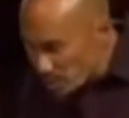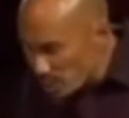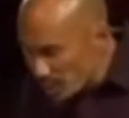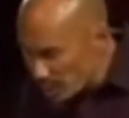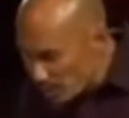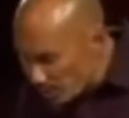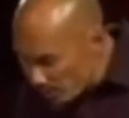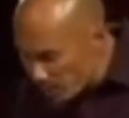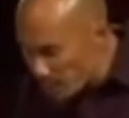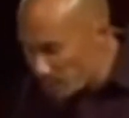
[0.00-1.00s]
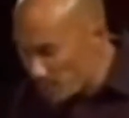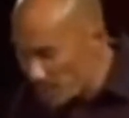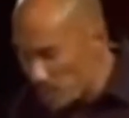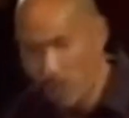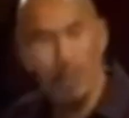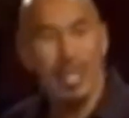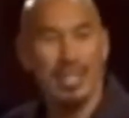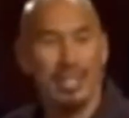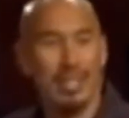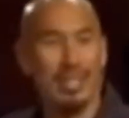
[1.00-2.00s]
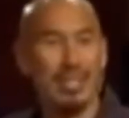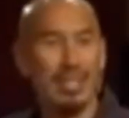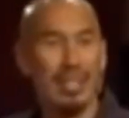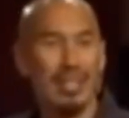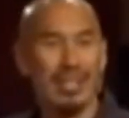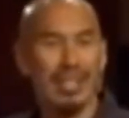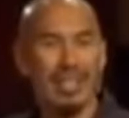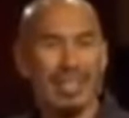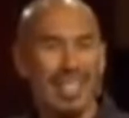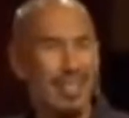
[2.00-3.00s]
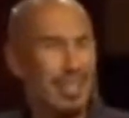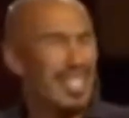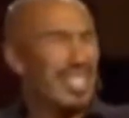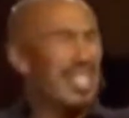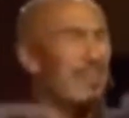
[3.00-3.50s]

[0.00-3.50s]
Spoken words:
Judah, its officials, its priests. He goes, the city